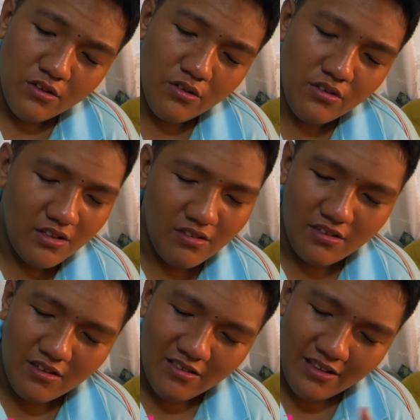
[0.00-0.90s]
So
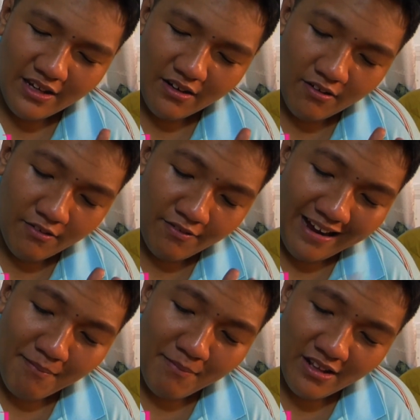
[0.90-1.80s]
this is like
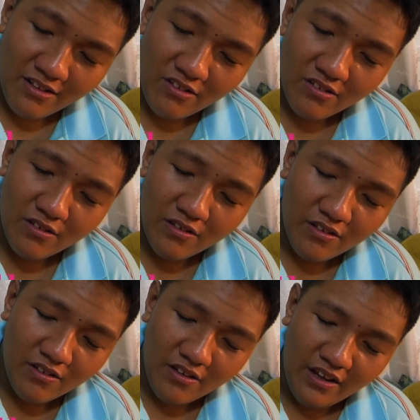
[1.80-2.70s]
ramen,
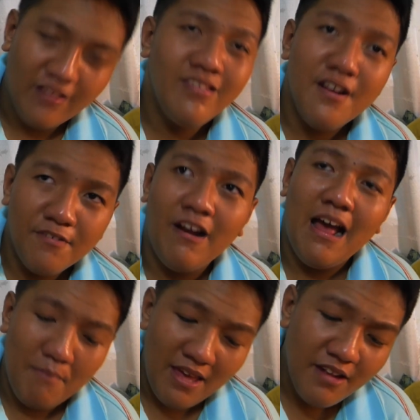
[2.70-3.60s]
instant
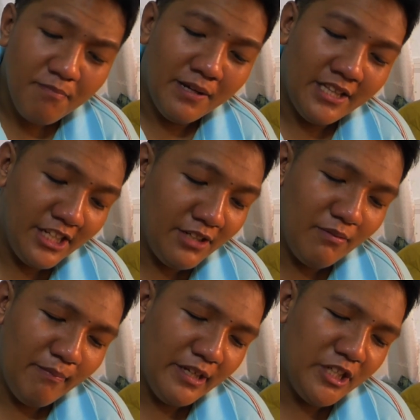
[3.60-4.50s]
ramen, but the
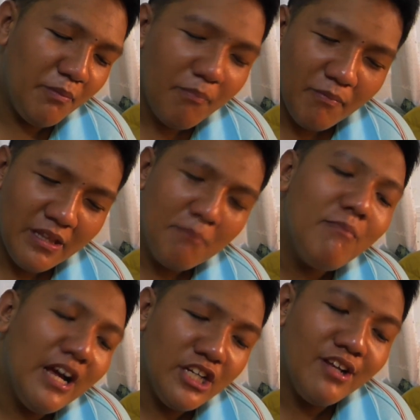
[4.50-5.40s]
much but the
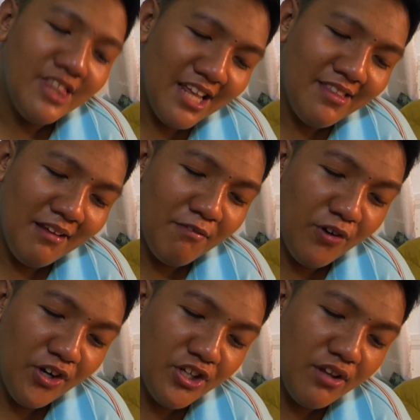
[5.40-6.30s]
much authentic
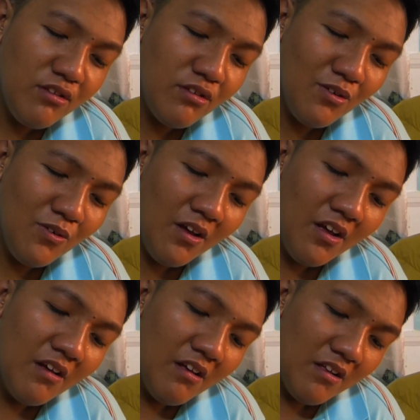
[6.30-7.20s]
version. So
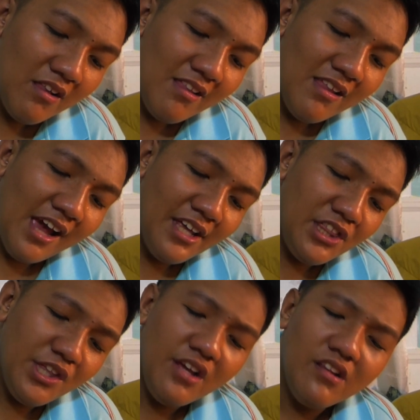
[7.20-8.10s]
I
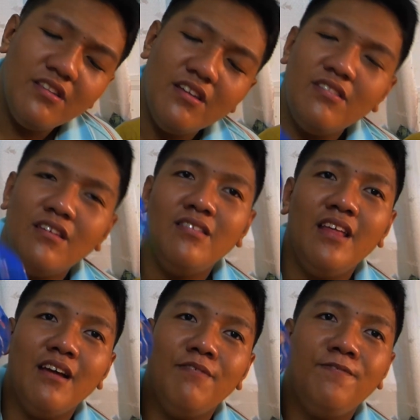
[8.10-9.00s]
think this is
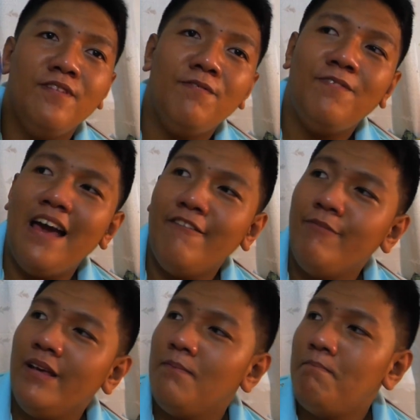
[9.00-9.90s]
like a, the five
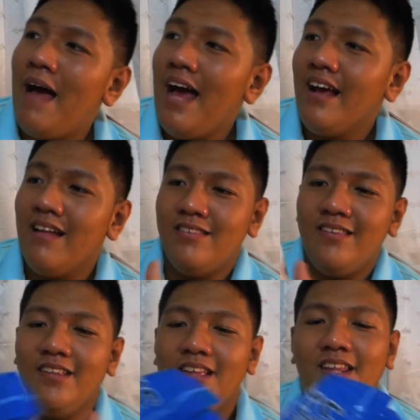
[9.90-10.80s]
meal pack as
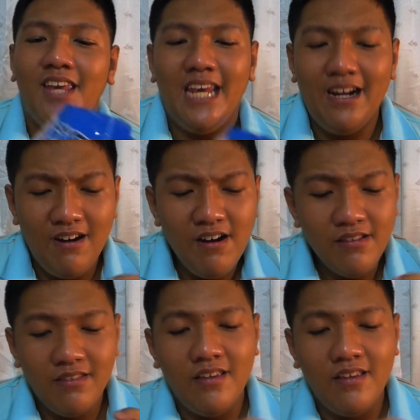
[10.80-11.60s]
stated here.